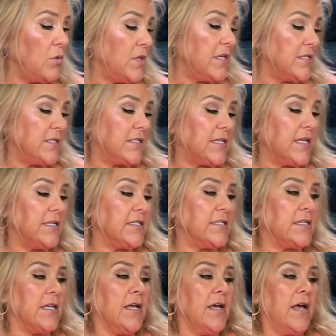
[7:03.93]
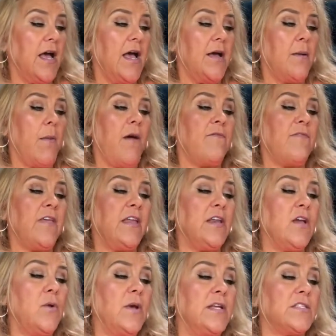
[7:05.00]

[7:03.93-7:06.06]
this is Aveeno.